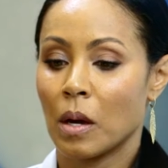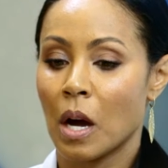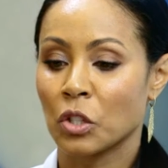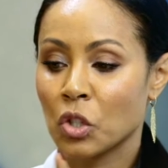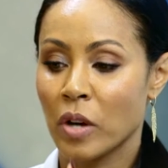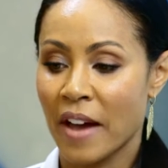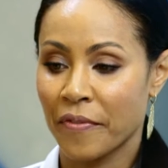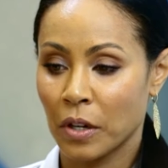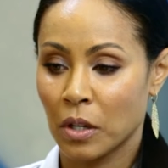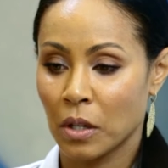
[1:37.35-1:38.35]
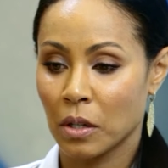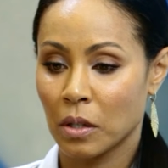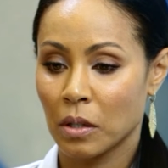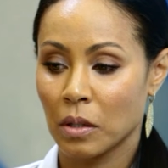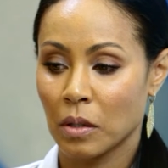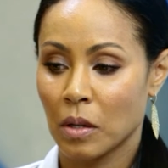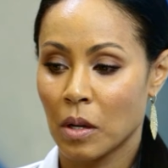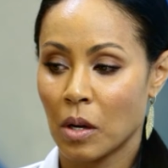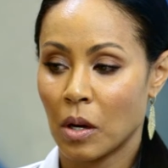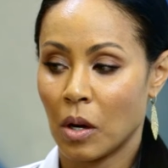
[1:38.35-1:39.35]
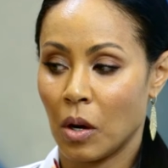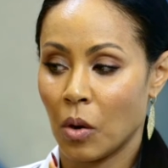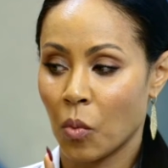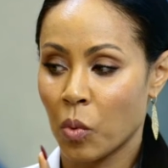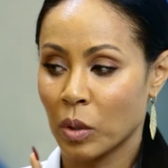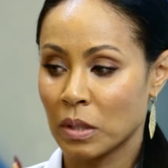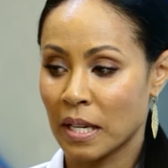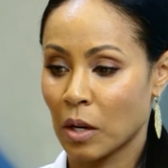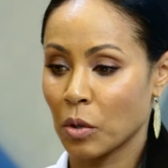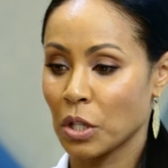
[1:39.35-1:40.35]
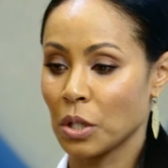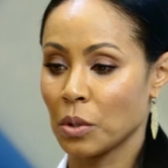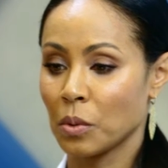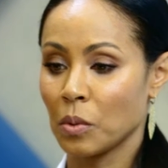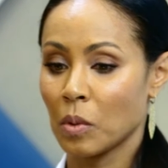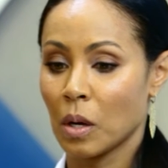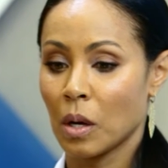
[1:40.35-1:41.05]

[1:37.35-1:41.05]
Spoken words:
a trafficker will tell you,